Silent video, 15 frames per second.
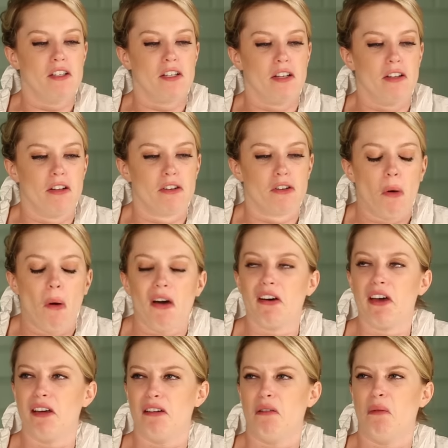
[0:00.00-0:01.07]
into the
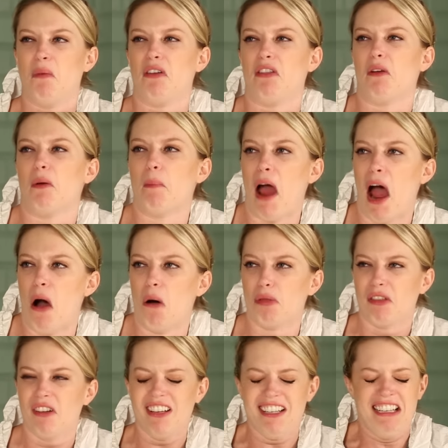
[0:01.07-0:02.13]
toilet with your mouth.